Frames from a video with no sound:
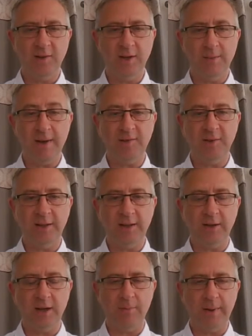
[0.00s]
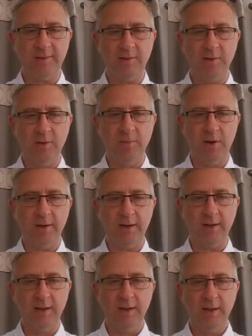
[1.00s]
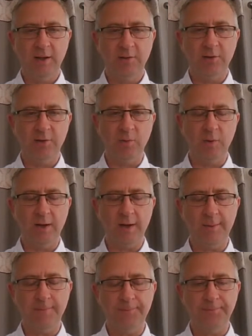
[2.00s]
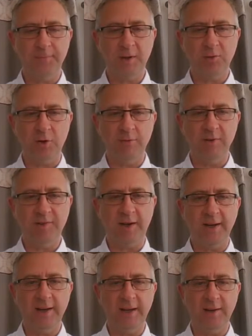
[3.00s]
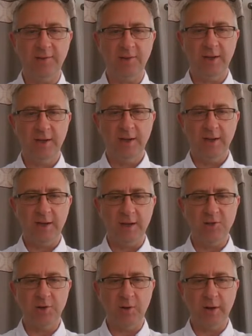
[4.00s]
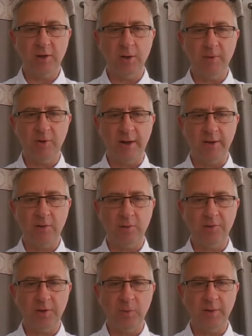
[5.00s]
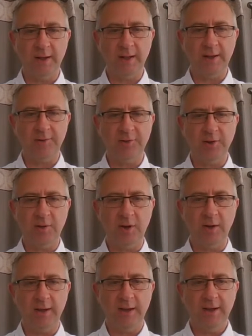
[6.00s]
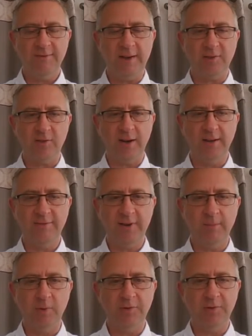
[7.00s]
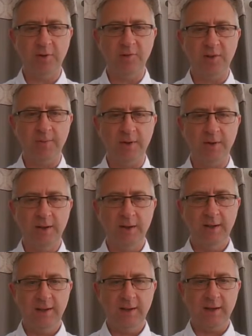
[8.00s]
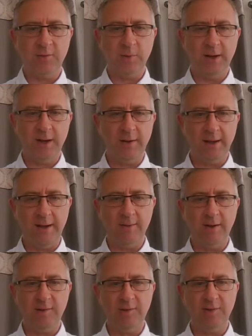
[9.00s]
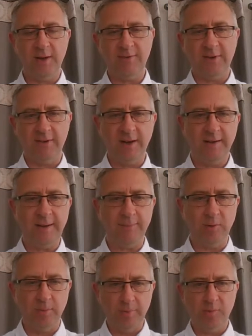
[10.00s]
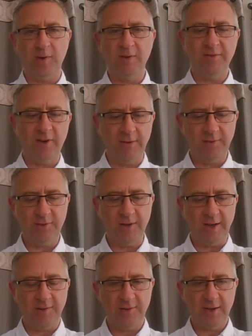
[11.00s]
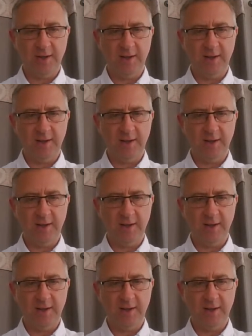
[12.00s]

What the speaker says: You'd imagine they'll go back to Newmarket to try and retain his July Cup crown. Of course, he won there last July. Fast ground very much suits him, and as we know now, he's fairly adaptable between 5 and 6.